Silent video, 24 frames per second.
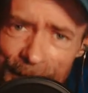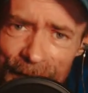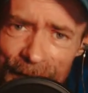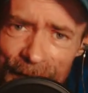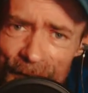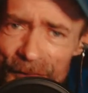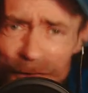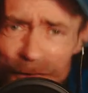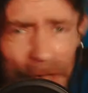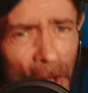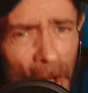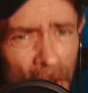
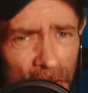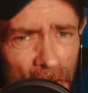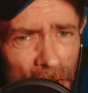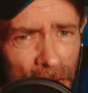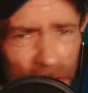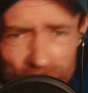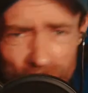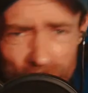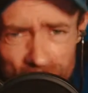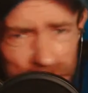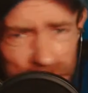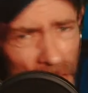of gunk
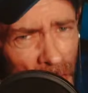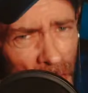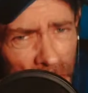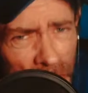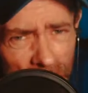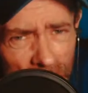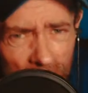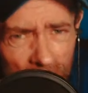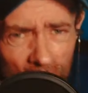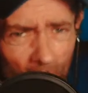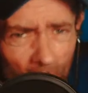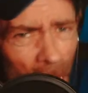and
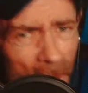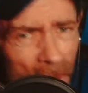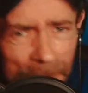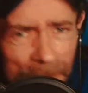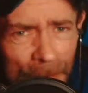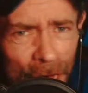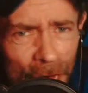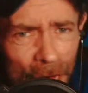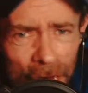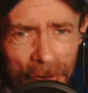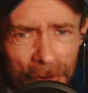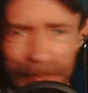skunky,
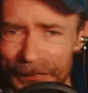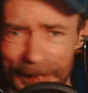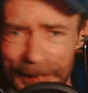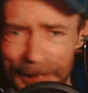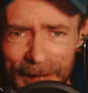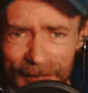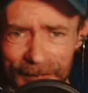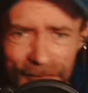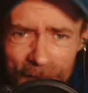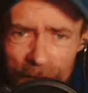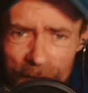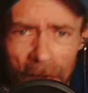horrible looking
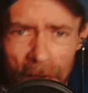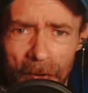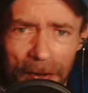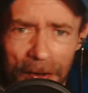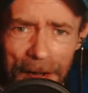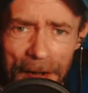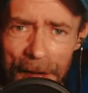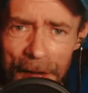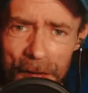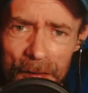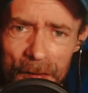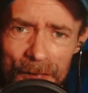things crawling
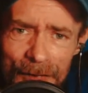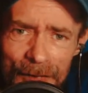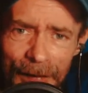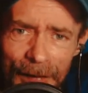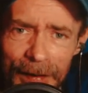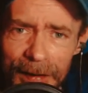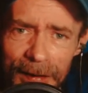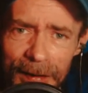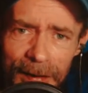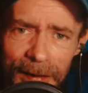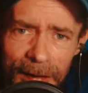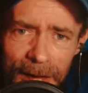out of it.
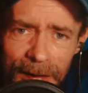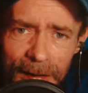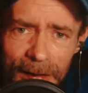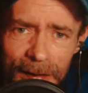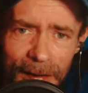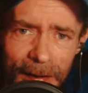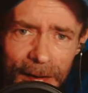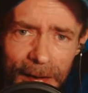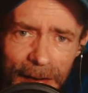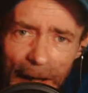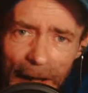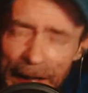
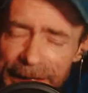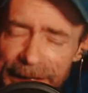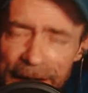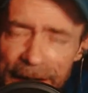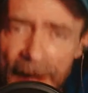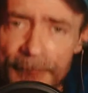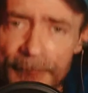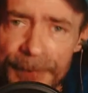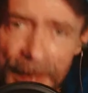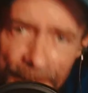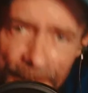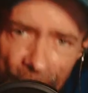And
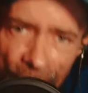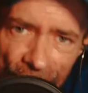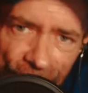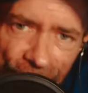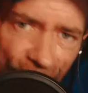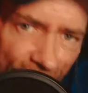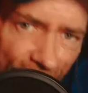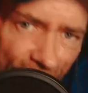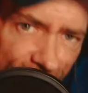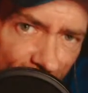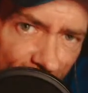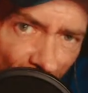yet people
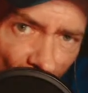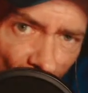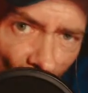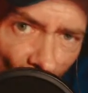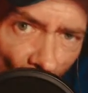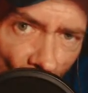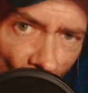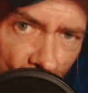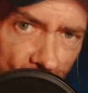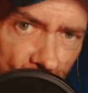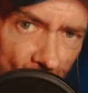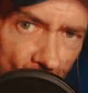sit there
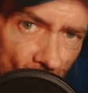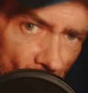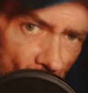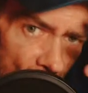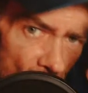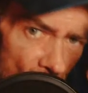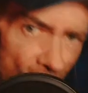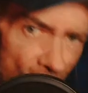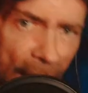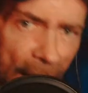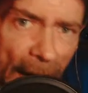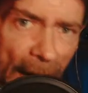watching it through
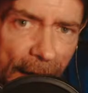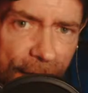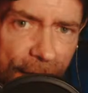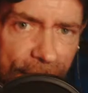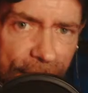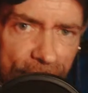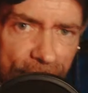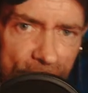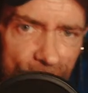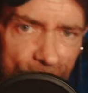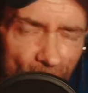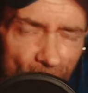the cracks in
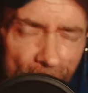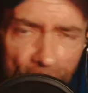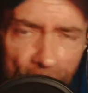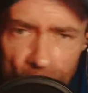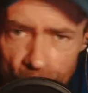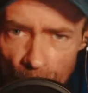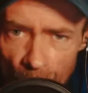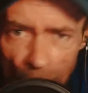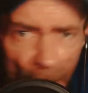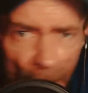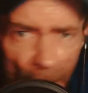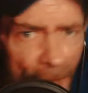their fingers.
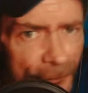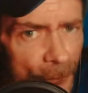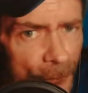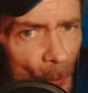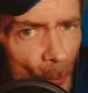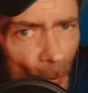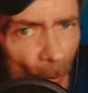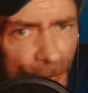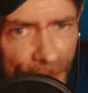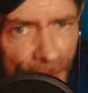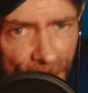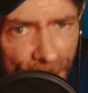
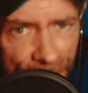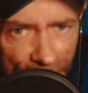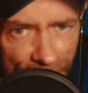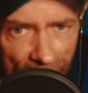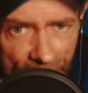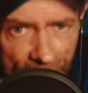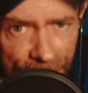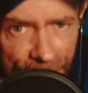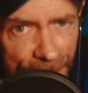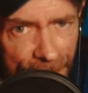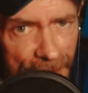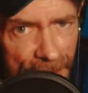What does
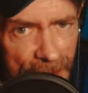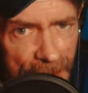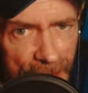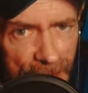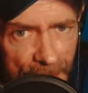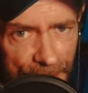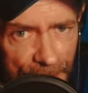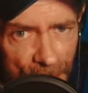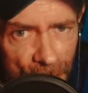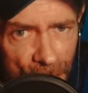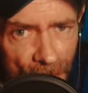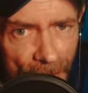that say
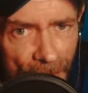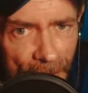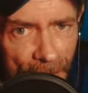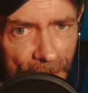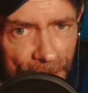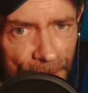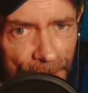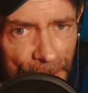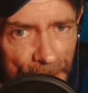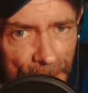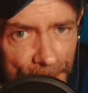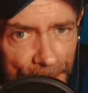about these
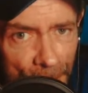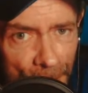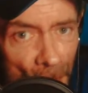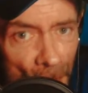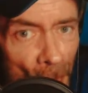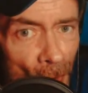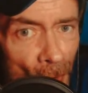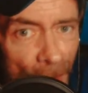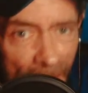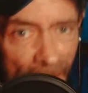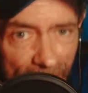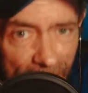people,
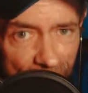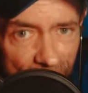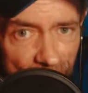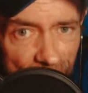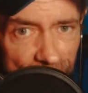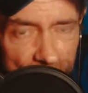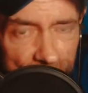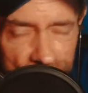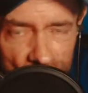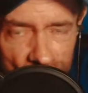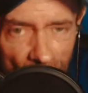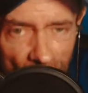ladies
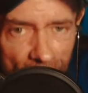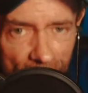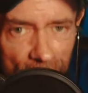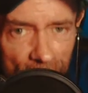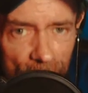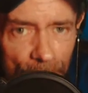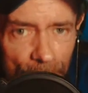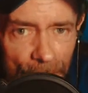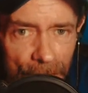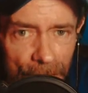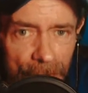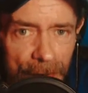and
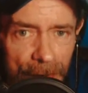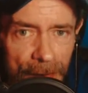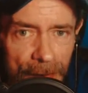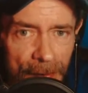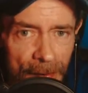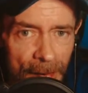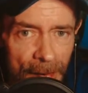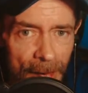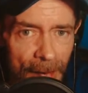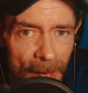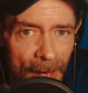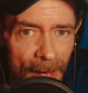gentlemen?
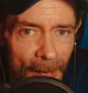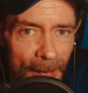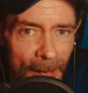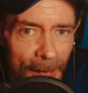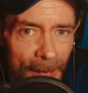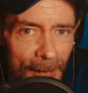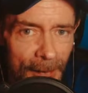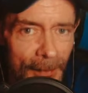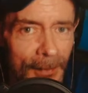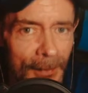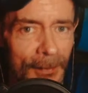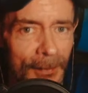
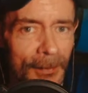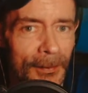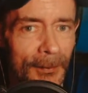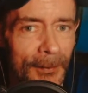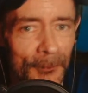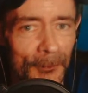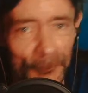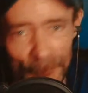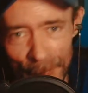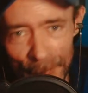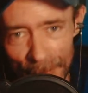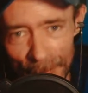
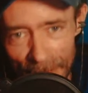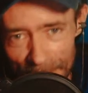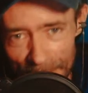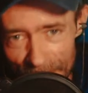I feel I'm